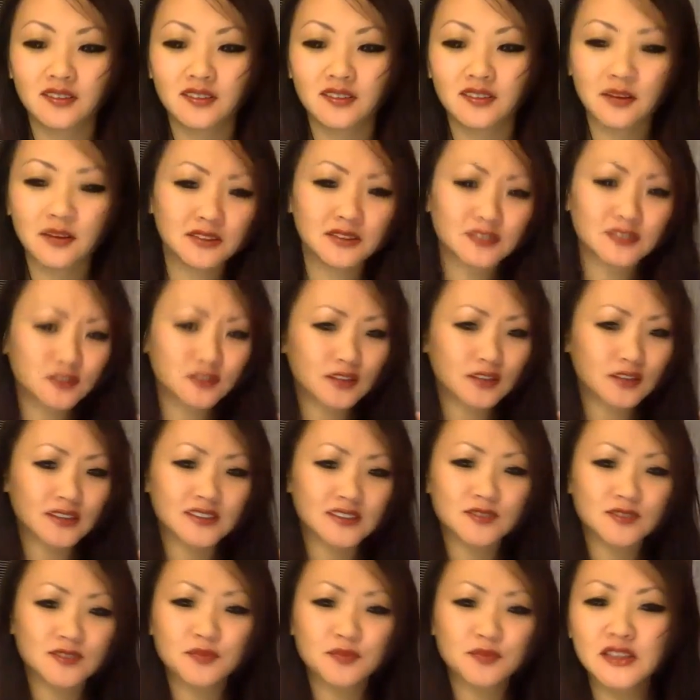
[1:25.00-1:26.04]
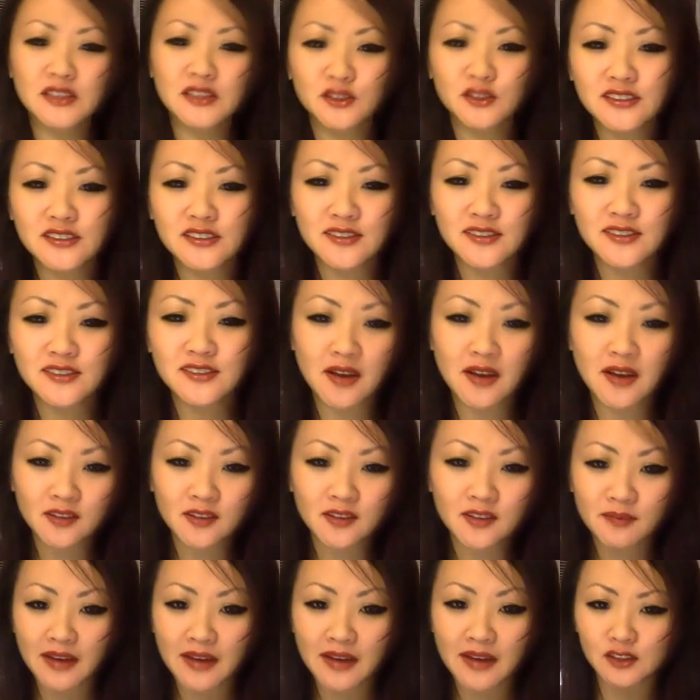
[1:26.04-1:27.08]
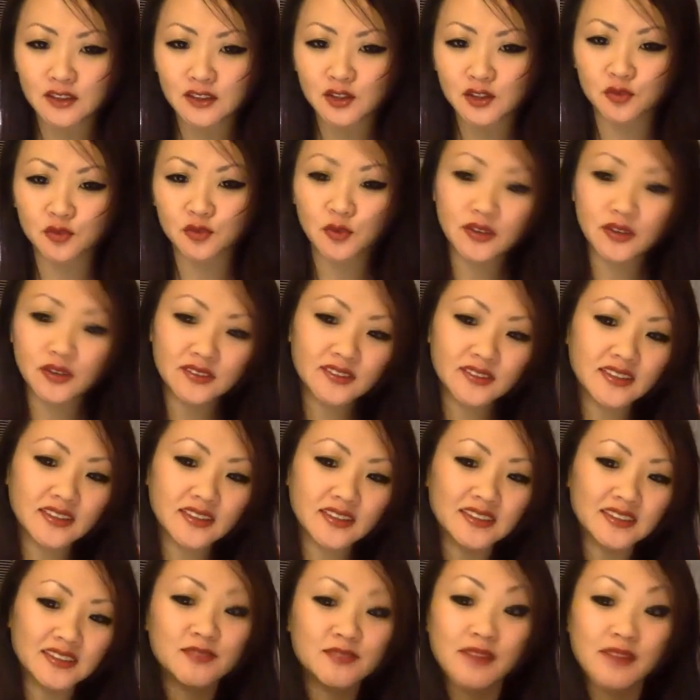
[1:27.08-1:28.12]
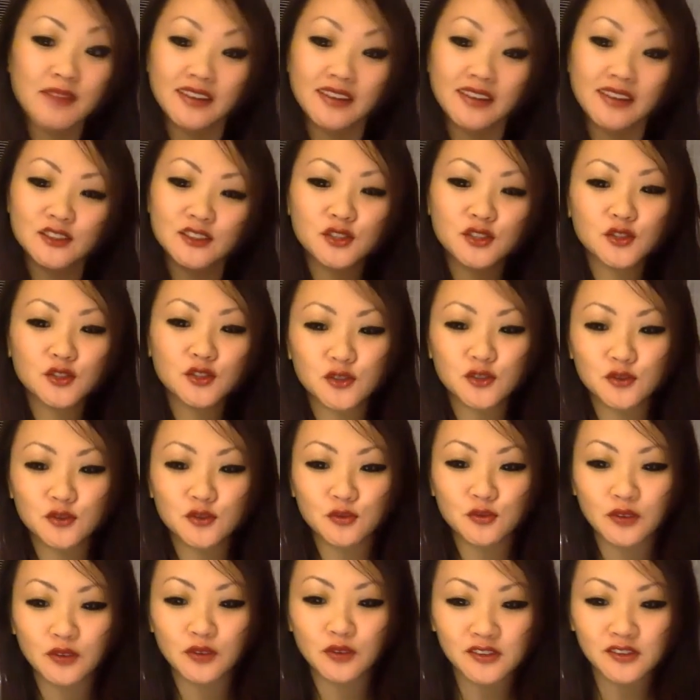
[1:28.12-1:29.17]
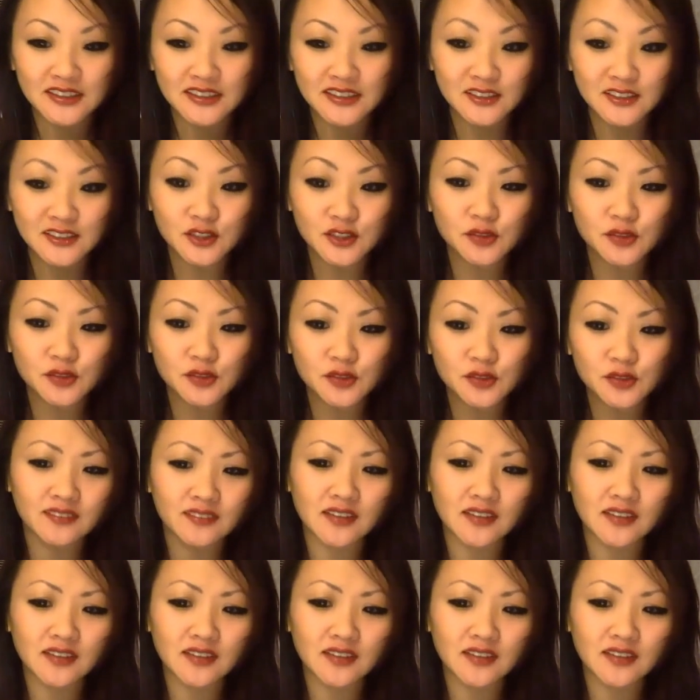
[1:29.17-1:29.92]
I mean, yes, speak to us about the magnitude. What is the magnitude? What are you guys doing?